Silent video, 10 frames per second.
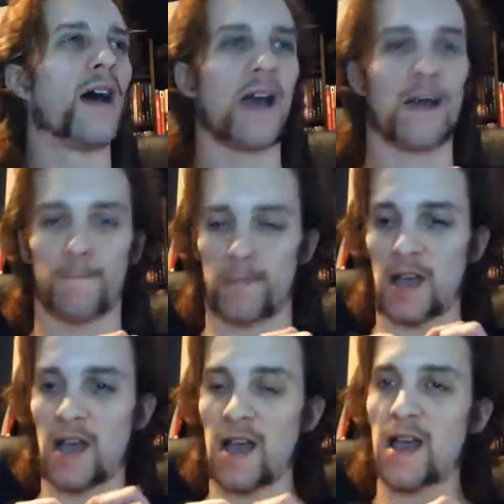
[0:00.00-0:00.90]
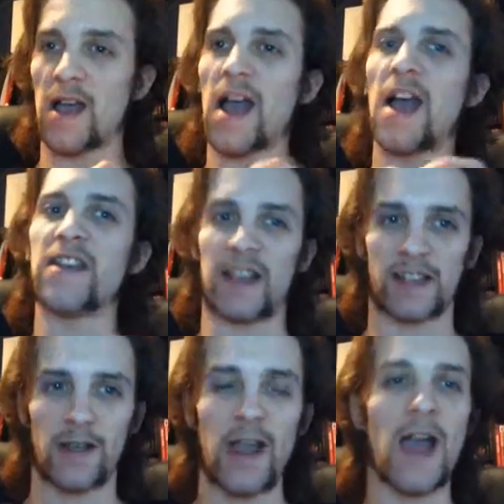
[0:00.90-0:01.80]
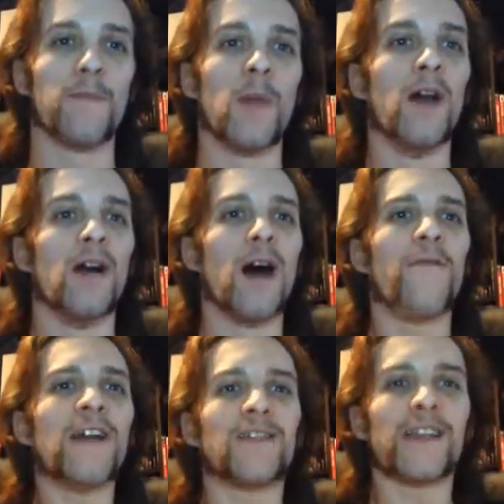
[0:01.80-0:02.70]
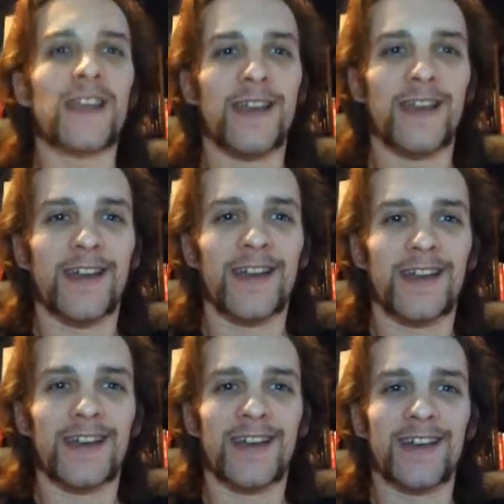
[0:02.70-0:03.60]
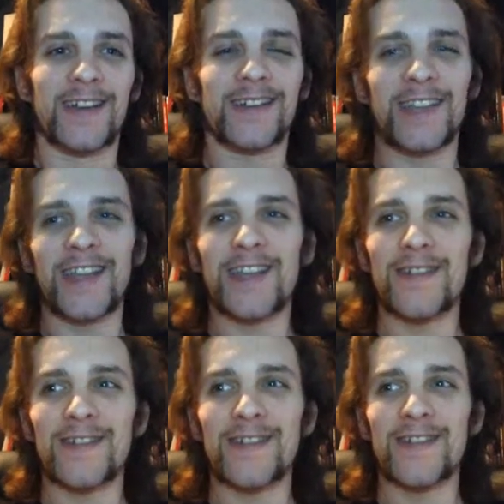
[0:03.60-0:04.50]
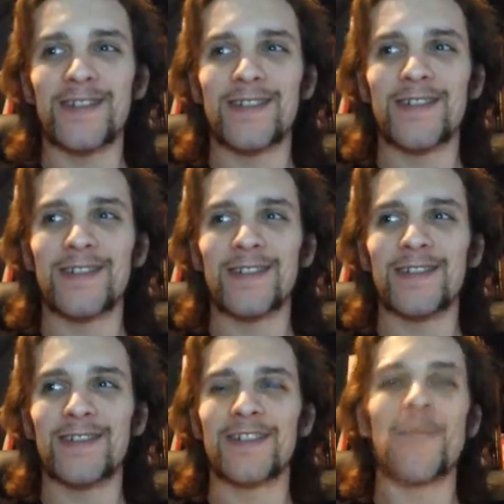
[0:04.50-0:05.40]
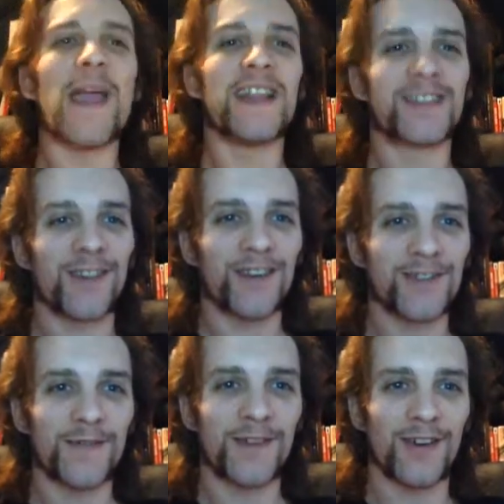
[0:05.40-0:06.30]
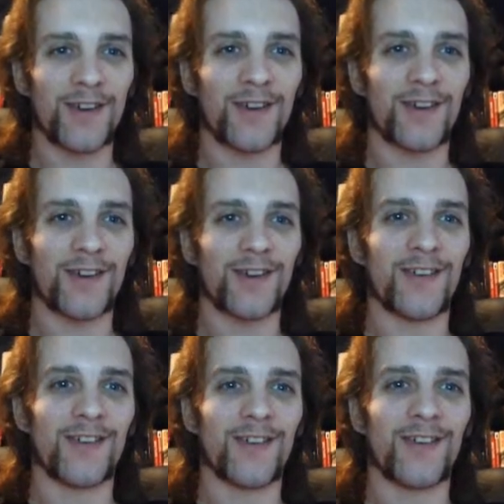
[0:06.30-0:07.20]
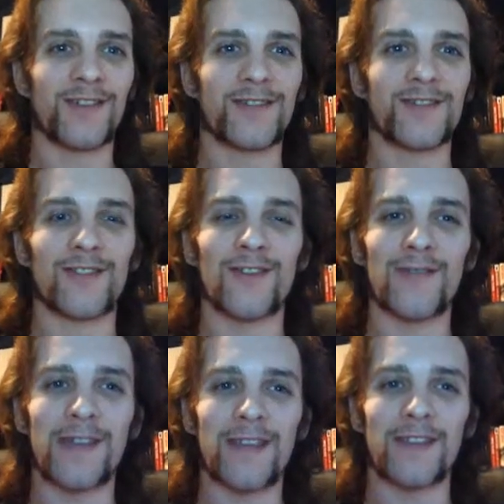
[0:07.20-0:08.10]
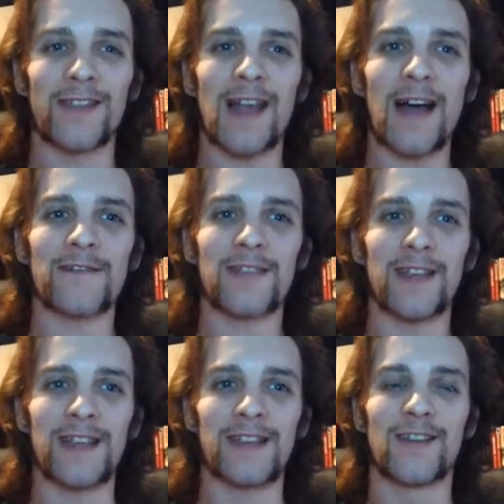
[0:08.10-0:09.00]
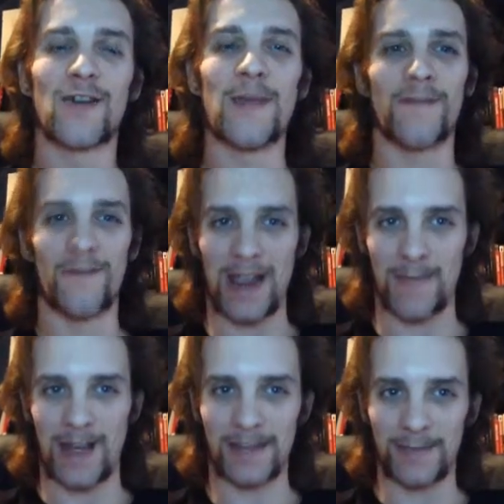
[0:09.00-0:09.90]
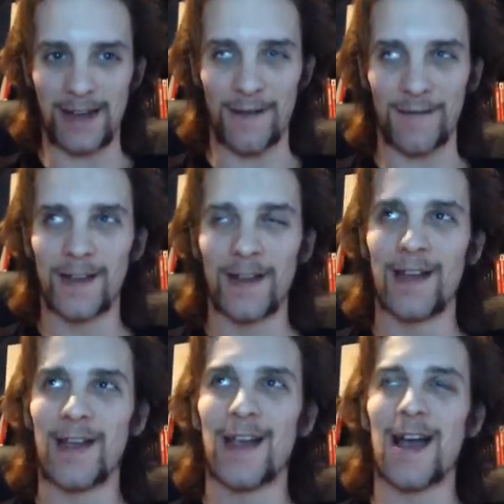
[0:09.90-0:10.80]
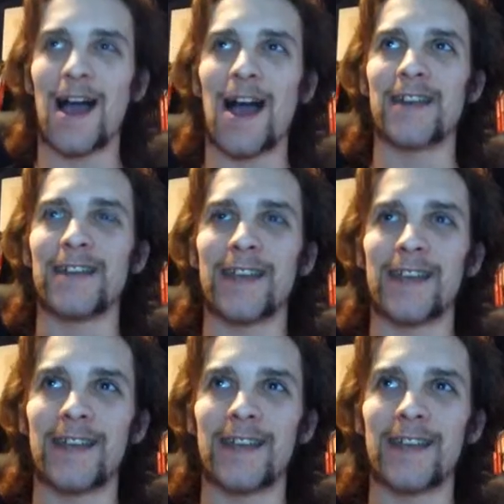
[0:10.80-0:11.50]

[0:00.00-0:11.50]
And yes, effectively, the main source of your story and laughs is coming from Baymax himself, and